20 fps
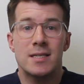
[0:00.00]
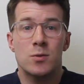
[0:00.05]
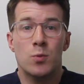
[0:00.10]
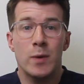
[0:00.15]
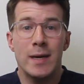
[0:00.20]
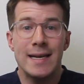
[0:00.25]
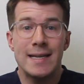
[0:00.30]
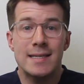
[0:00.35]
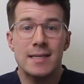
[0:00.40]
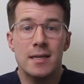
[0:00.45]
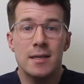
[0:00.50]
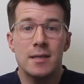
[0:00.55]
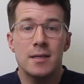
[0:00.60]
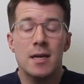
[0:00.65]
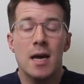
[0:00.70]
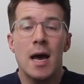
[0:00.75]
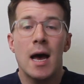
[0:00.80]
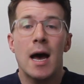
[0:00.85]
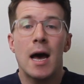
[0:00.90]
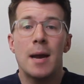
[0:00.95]
sweetened
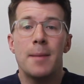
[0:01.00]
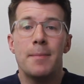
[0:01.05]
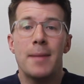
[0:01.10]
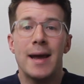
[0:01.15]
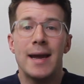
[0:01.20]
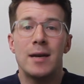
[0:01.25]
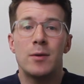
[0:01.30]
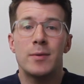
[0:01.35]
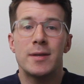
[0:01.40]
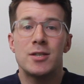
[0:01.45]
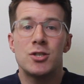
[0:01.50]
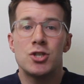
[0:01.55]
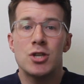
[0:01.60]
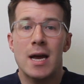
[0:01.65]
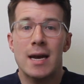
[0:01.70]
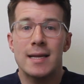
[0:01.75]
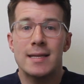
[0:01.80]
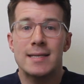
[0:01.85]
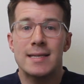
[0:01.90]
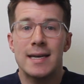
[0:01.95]
and made with
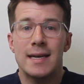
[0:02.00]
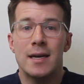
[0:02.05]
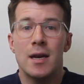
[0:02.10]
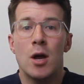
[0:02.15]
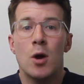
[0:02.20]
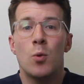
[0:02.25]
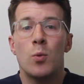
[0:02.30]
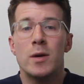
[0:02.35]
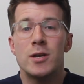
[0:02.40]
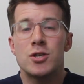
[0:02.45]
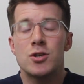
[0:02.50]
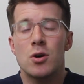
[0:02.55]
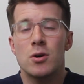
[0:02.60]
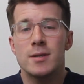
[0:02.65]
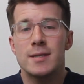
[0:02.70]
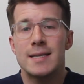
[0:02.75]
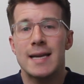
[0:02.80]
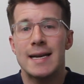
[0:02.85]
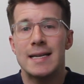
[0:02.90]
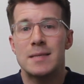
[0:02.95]
gelatin, which
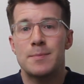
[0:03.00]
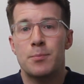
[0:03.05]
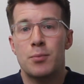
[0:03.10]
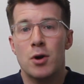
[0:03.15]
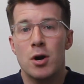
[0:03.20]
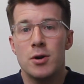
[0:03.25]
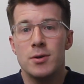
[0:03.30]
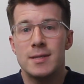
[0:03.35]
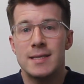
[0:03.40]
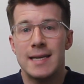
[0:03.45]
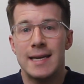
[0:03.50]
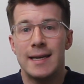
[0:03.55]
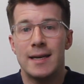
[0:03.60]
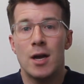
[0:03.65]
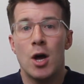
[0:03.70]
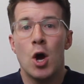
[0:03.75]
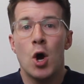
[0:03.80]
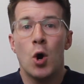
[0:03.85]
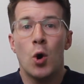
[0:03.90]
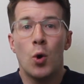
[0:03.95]
contains protein,
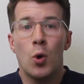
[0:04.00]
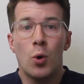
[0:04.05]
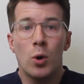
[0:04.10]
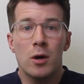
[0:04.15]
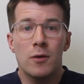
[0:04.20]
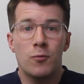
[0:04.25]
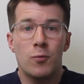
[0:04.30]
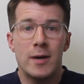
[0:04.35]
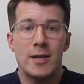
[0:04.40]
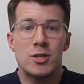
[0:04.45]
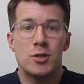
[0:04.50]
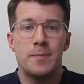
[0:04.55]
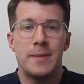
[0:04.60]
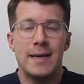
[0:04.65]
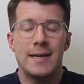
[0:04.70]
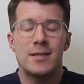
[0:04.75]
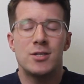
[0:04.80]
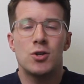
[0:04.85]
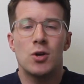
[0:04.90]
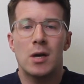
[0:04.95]
all of which
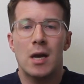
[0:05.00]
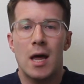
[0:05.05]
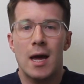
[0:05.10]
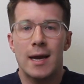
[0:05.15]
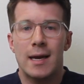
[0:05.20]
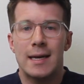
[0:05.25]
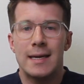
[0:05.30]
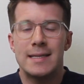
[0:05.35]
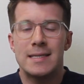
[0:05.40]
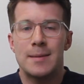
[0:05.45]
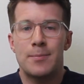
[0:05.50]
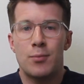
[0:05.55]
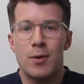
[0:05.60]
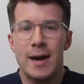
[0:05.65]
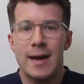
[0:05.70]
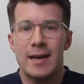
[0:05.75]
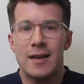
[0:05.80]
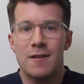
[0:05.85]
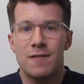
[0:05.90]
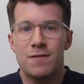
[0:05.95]
means you're likely to
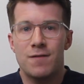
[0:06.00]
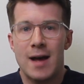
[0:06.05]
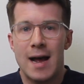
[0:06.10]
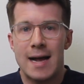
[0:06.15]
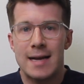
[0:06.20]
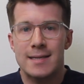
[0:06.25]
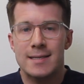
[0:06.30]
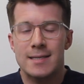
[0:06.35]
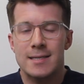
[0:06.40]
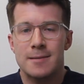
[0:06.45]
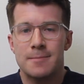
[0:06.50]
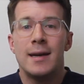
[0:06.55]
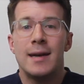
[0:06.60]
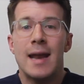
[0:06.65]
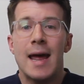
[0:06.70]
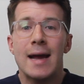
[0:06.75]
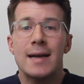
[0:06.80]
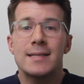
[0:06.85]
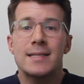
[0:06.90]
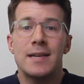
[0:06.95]
break a fast.
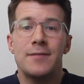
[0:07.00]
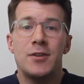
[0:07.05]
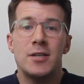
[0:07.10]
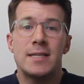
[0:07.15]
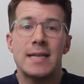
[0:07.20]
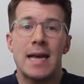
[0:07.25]
Next, if you